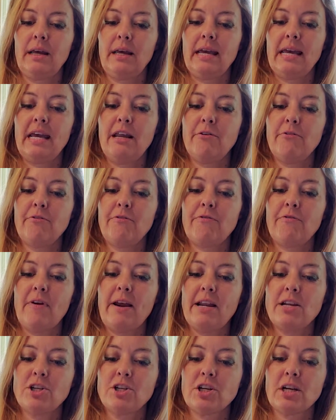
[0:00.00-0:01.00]
in
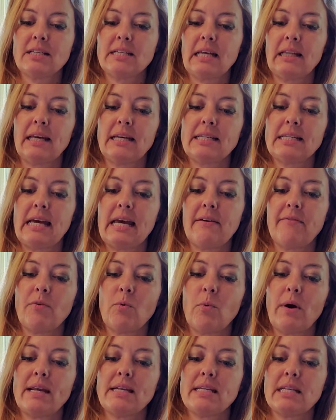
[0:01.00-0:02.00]
French because I like to have the
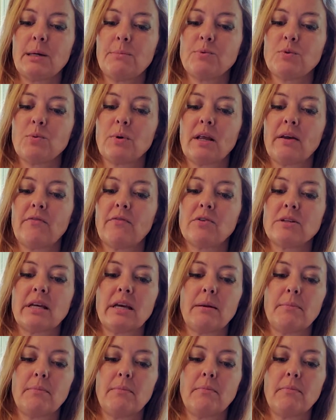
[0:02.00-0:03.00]
white tips when I first
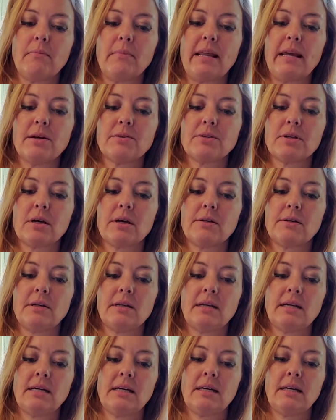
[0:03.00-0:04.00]
get nails on.
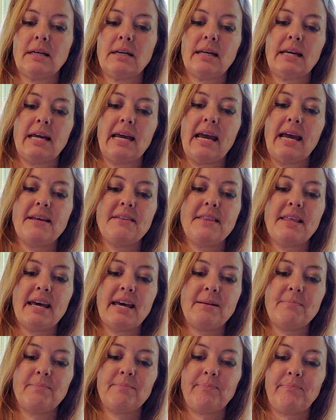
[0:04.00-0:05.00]
And
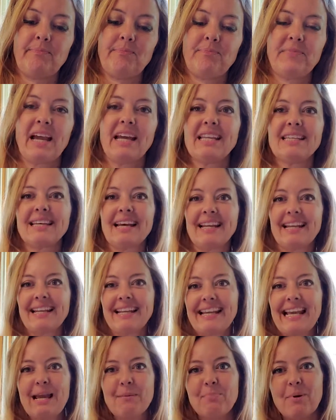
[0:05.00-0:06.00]
then I decided to
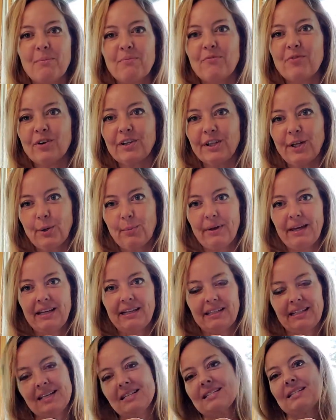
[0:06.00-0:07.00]
keep them for a little
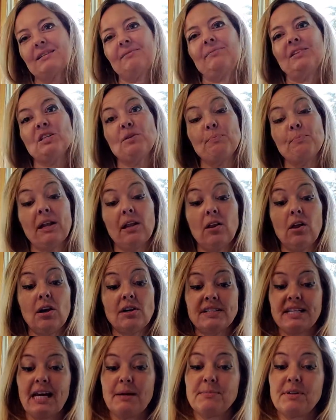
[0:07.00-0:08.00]
bit because it's been a long
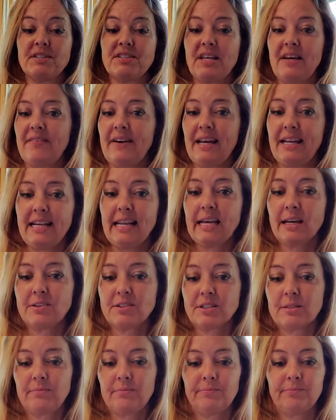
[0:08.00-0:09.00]
time since I've had
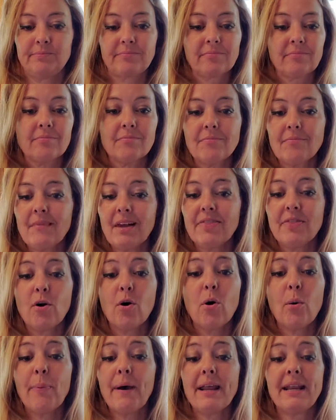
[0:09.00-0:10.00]
nails. The
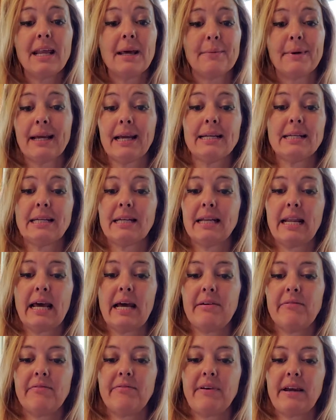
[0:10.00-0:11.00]
whole pandemic, I didn't
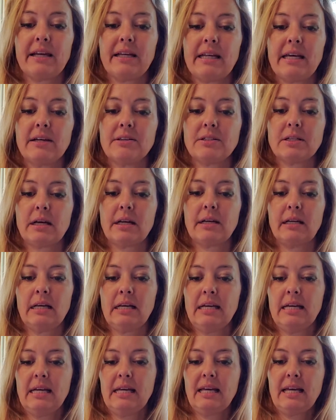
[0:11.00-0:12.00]
have fake nails on.
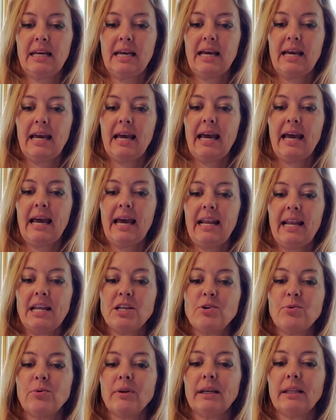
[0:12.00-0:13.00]
And I
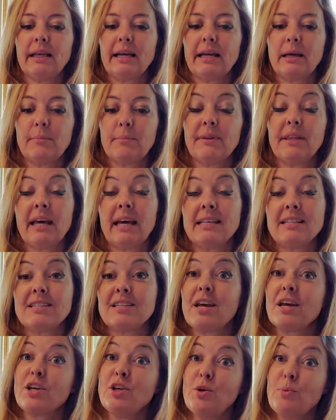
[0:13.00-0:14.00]
do really like them, but as
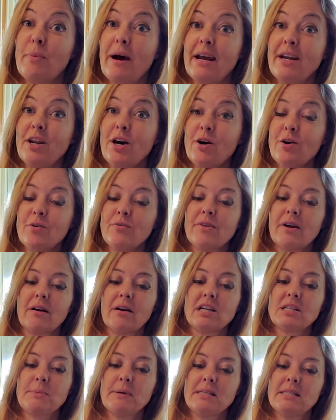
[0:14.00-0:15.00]
you might know, they're
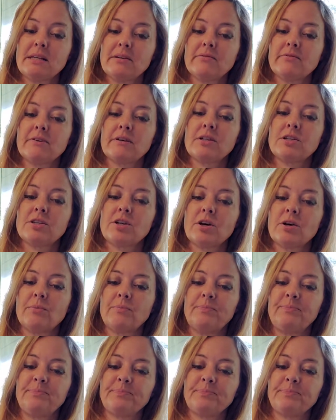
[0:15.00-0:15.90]
expensive. So